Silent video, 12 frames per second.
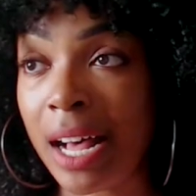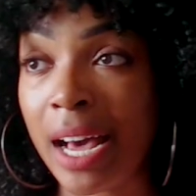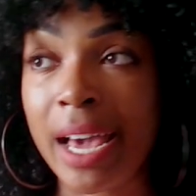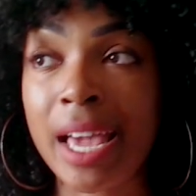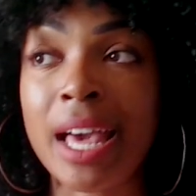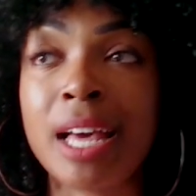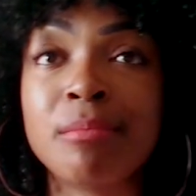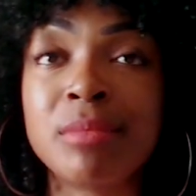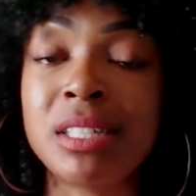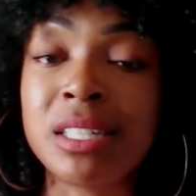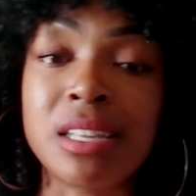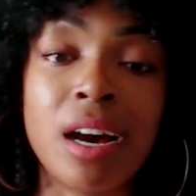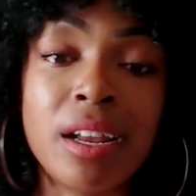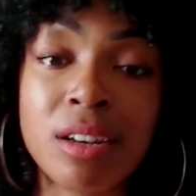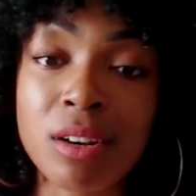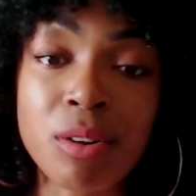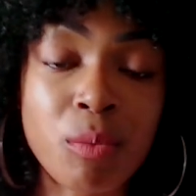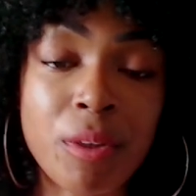I am
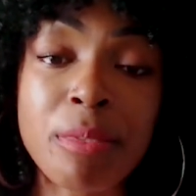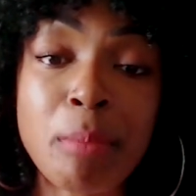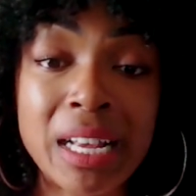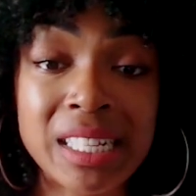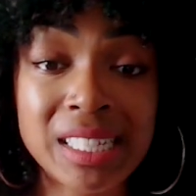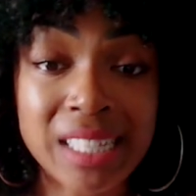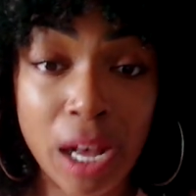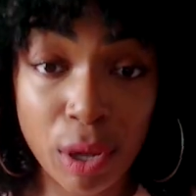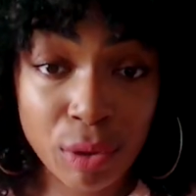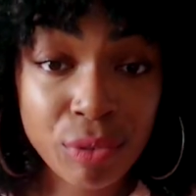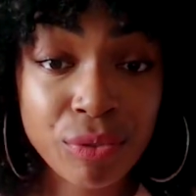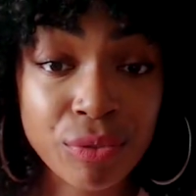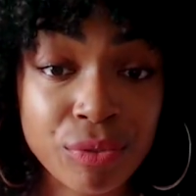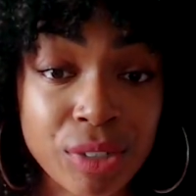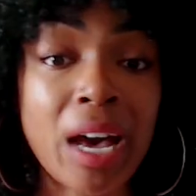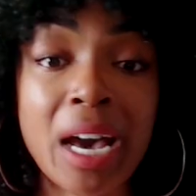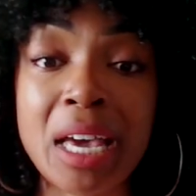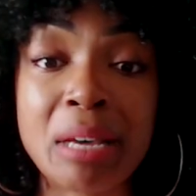done with myself.
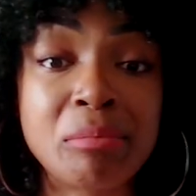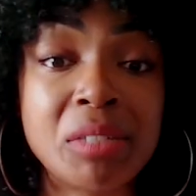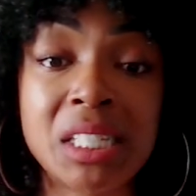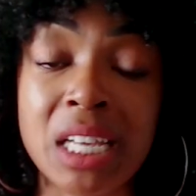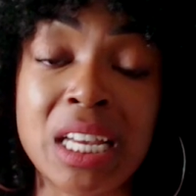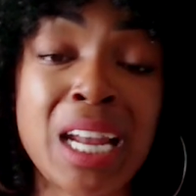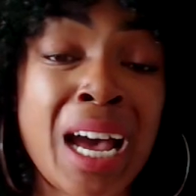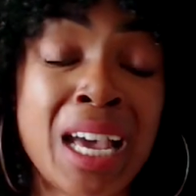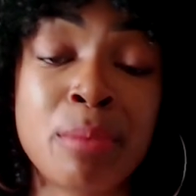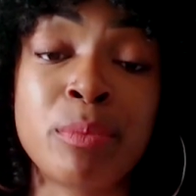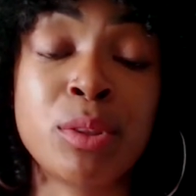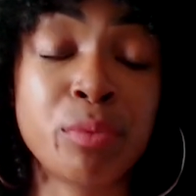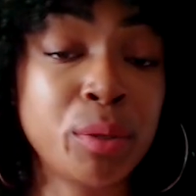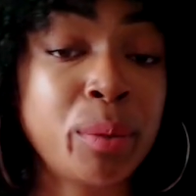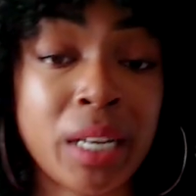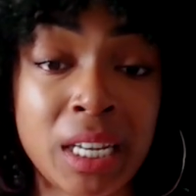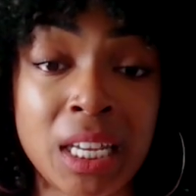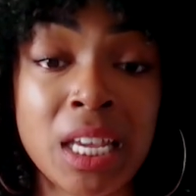I am done. I am through,
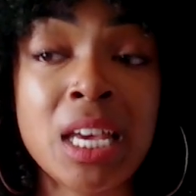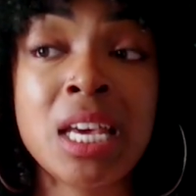honey.